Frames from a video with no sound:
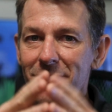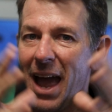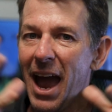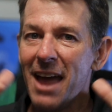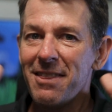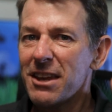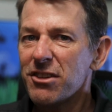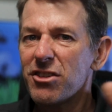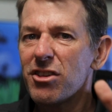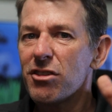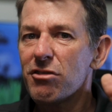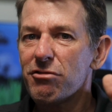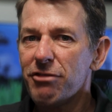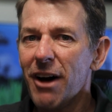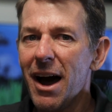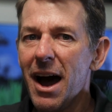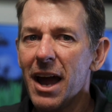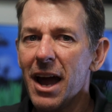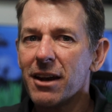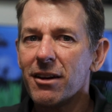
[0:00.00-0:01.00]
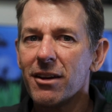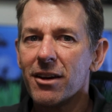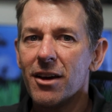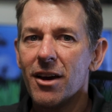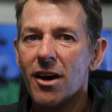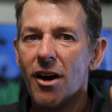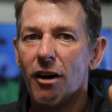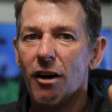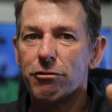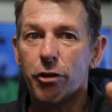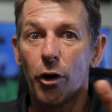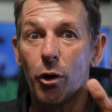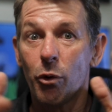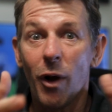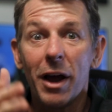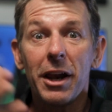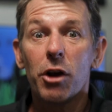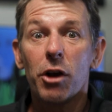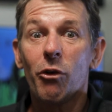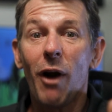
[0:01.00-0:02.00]
And this is fine for a
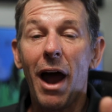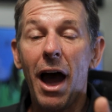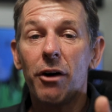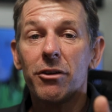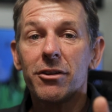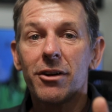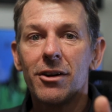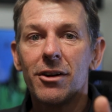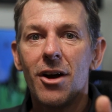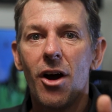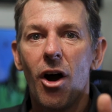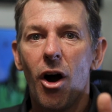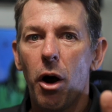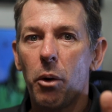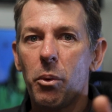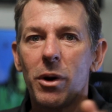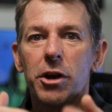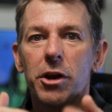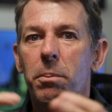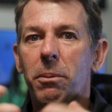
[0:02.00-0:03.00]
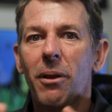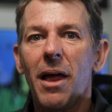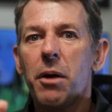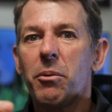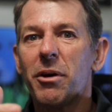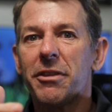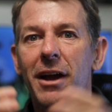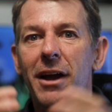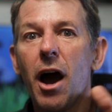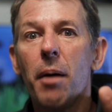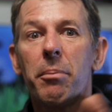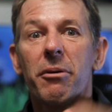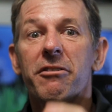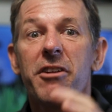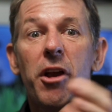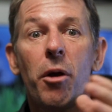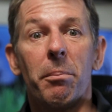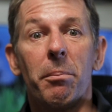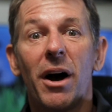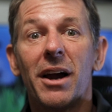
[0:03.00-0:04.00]
running round or when you're playing with a couple of
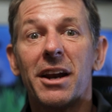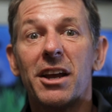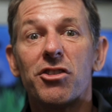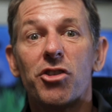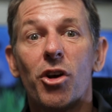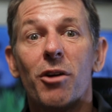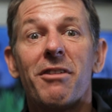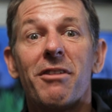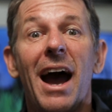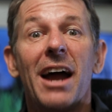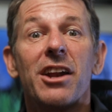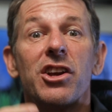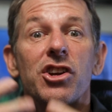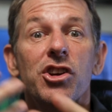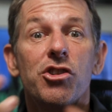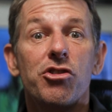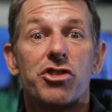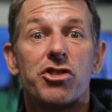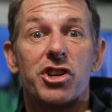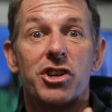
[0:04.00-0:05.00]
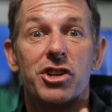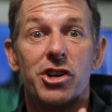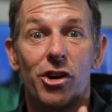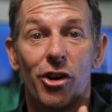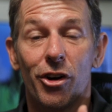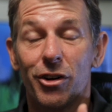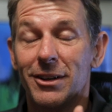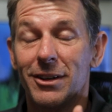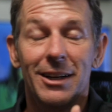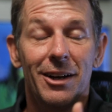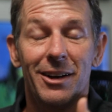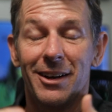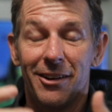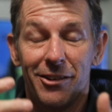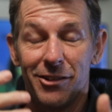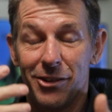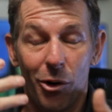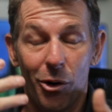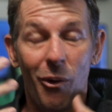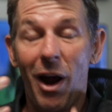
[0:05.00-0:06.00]
your buddies who have gotten used to your
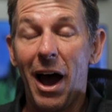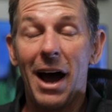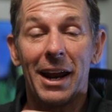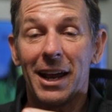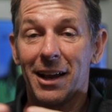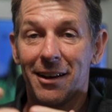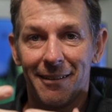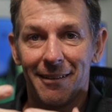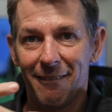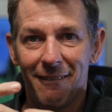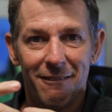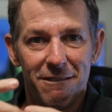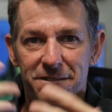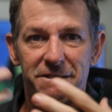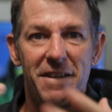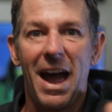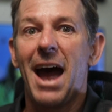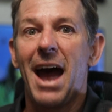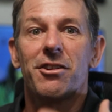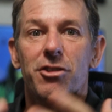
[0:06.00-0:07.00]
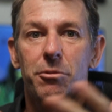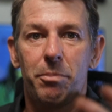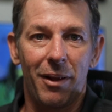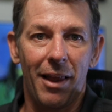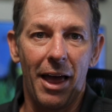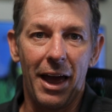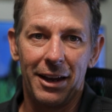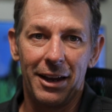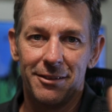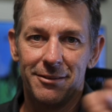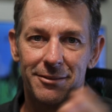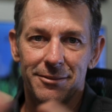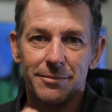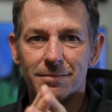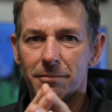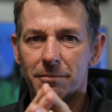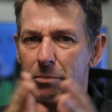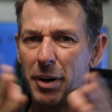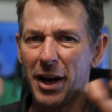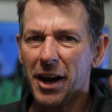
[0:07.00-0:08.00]
neurotic fast play.
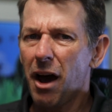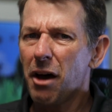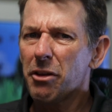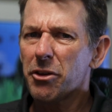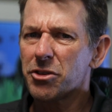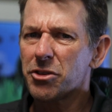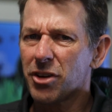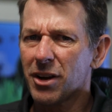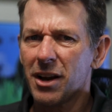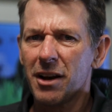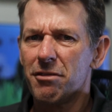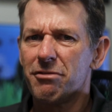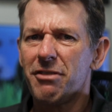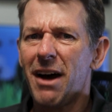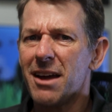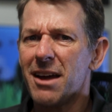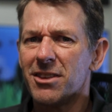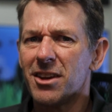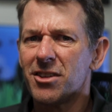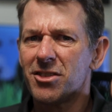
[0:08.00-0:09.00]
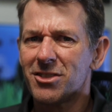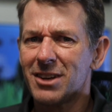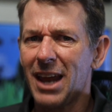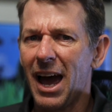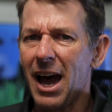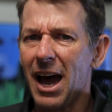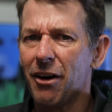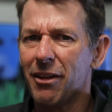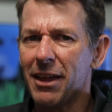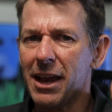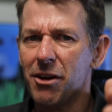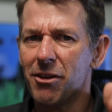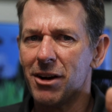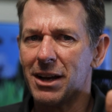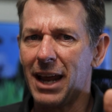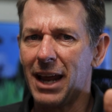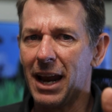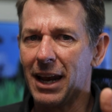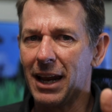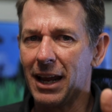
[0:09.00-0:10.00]
But others are going to find this style
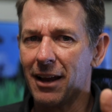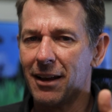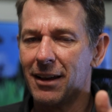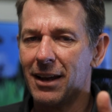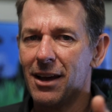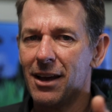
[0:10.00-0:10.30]
irritating.